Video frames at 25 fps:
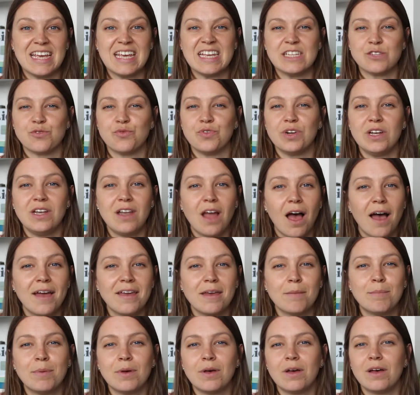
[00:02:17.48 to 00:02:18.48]
is
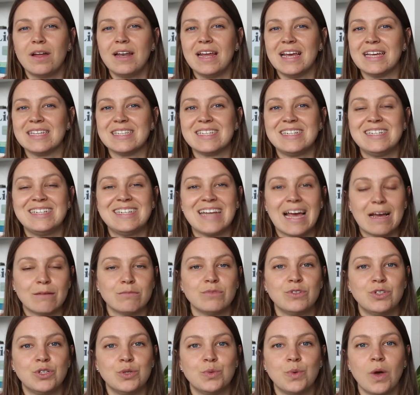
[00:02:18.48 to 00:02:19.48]
reliable, it's
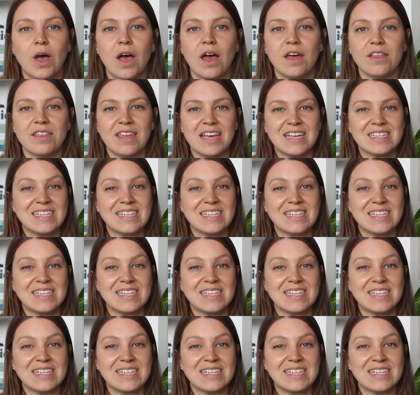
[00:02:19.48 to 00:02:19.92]
down to earth,